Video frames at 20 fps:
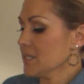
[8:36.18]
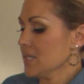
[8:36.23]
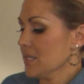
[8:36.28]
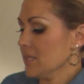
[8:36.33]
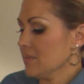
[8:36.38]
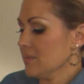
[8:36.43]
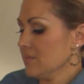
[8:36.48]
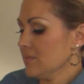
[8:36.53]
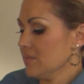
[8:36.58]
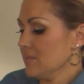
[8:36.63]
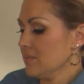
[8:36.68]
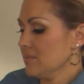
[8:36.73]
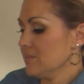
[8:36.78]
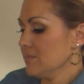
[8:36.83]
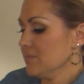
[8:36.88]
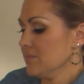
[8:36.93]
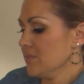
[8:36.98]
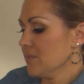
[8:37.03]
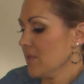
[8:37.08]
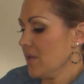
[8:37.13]
I
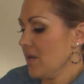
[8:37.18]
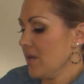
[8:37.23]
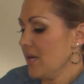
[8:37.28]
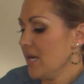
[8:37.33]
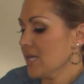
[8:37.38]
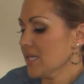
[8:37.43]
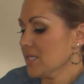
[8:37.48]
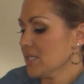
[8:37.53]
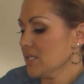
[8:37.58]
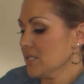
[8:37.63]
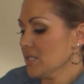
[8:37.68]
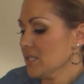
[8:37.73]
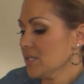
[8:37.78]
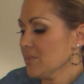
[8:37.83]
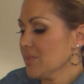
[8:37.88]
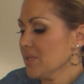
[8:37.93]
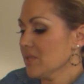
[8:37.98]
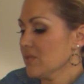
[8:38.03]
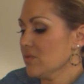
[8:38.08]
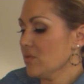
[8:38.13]
added a little
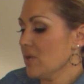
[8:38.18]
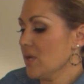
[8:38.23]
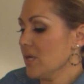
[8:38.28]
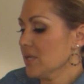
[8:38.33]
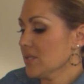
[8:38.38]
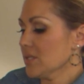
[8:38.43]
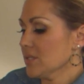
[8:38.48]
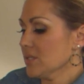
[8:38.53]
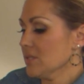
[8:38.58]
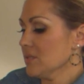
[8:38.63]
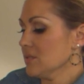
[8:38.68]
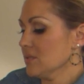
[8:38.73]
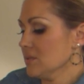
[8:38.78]
bit of water